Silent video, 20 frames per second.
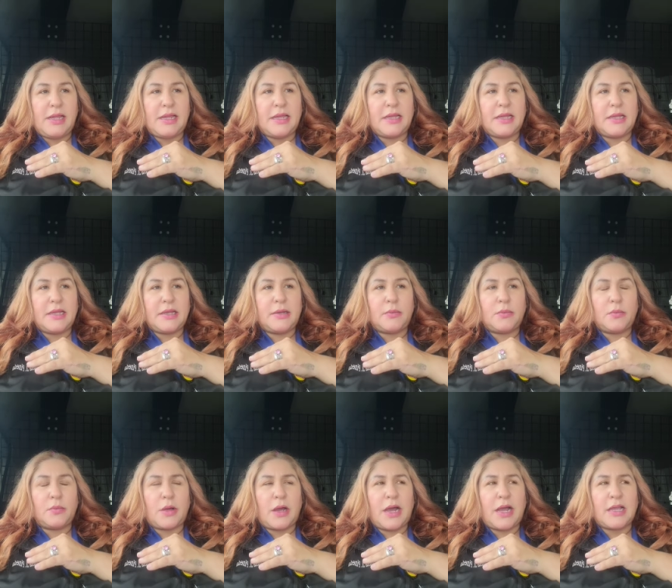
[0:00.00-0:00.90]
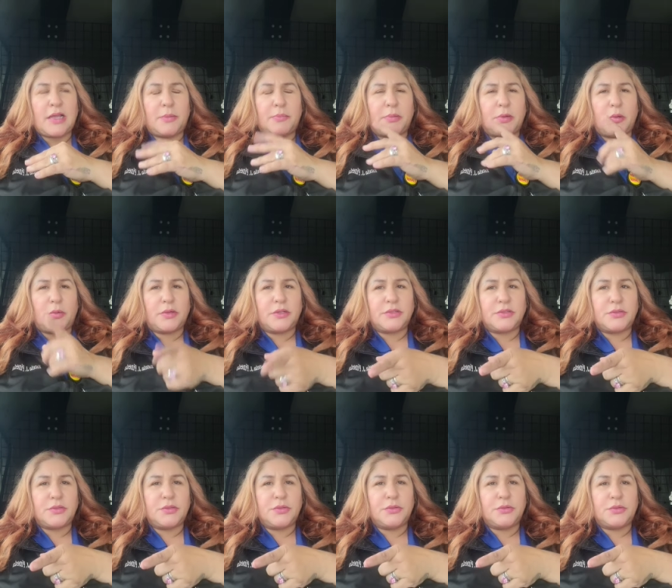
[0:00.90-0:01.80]
and I uploaded
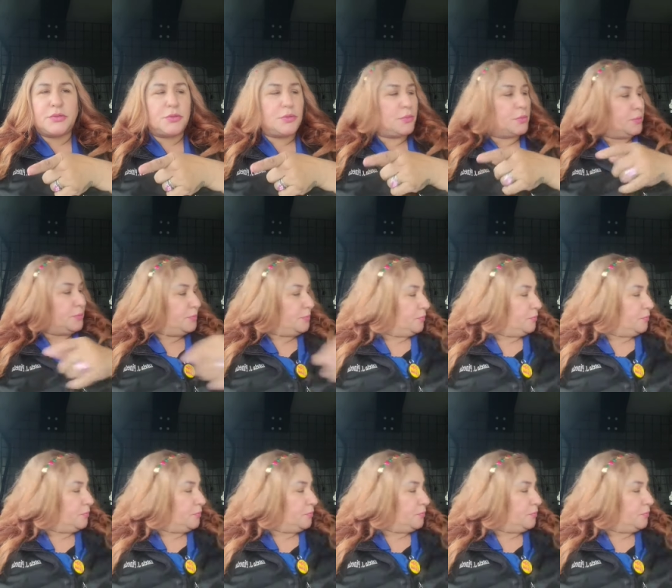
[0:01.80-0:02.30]
to YouTube.